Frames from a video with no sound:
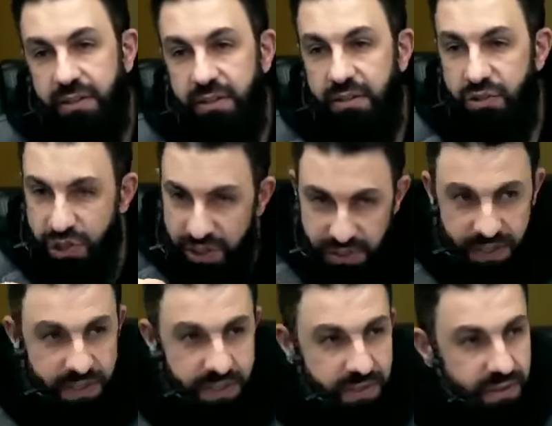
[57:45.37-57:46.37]

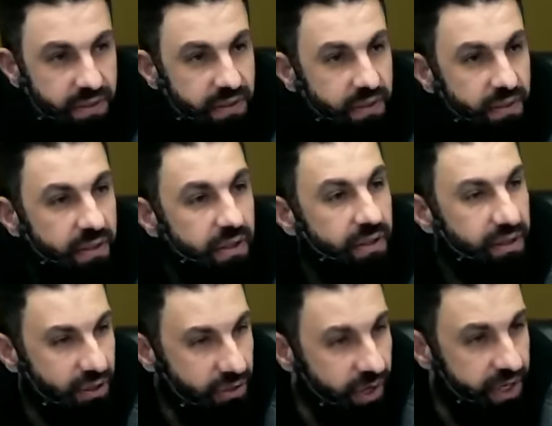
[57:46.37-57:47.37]
Jesus, the
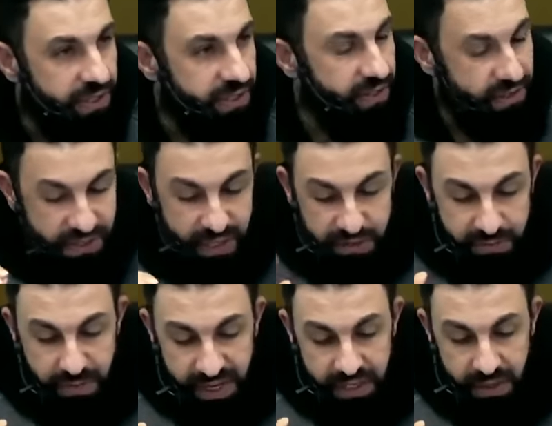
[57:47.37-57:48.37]
Christ, the son of
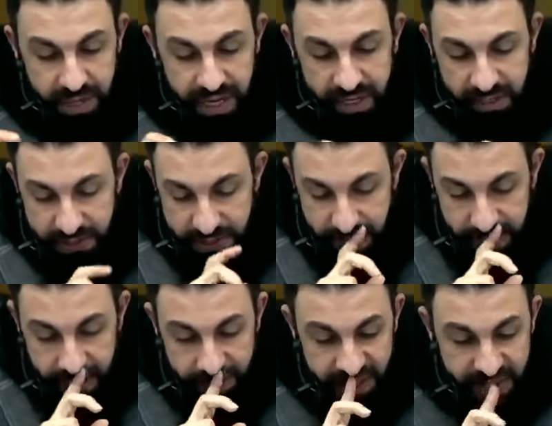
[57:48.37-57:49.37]
Maryam, alayhi
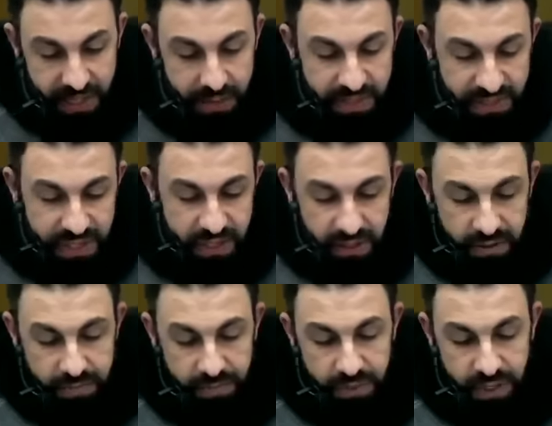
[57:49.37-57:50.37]
salam, Isa al-Masih,
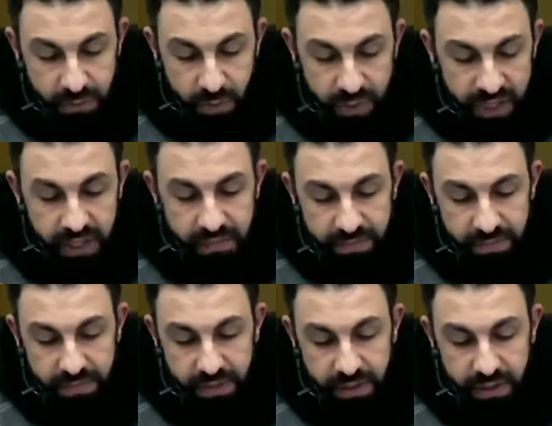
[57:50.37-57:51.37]
Ibn Maryam,
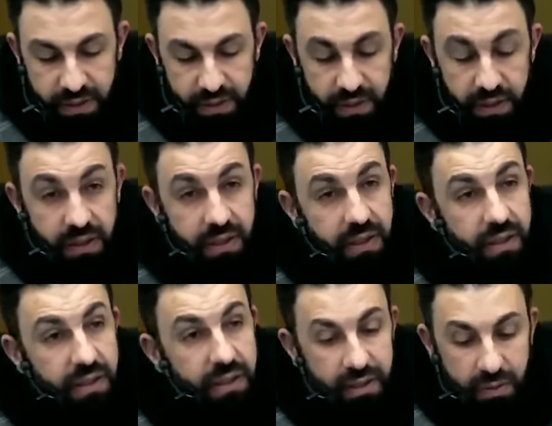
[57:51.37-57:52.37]

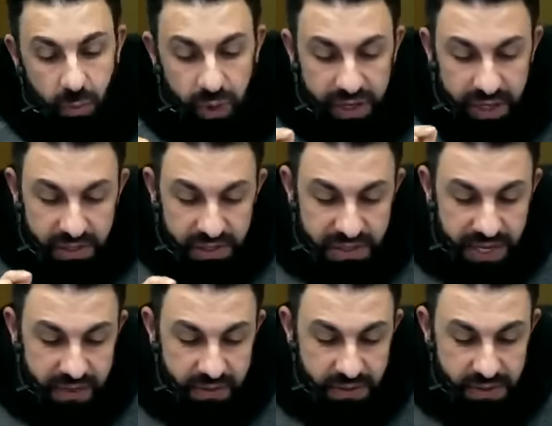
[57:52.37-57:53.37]
when he
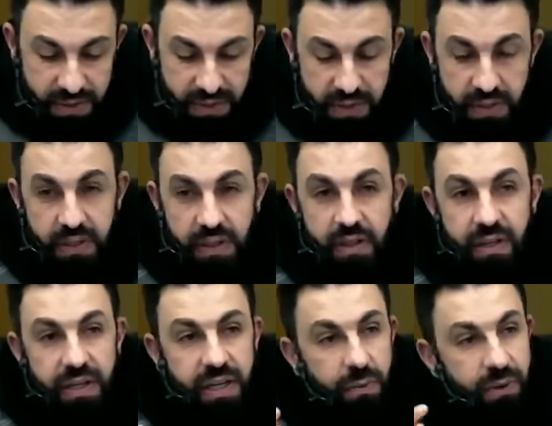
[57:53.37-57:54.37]
descends,
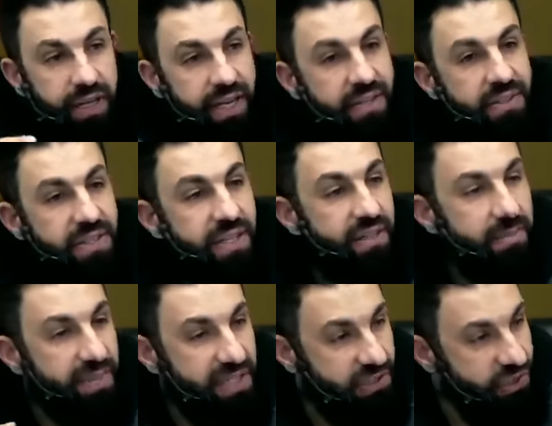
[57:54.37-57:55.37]
he will enter the
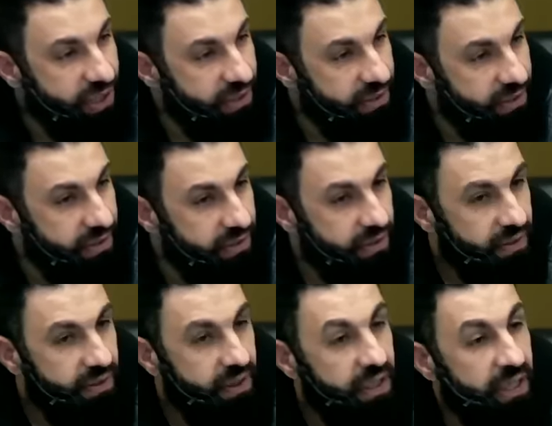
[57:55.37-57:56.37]
masjid
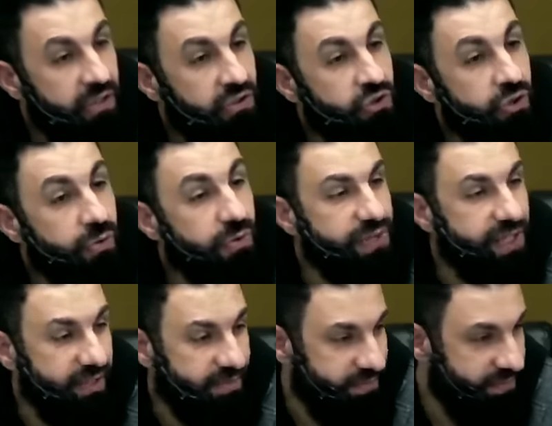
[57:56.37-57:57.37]
in Jerusalem,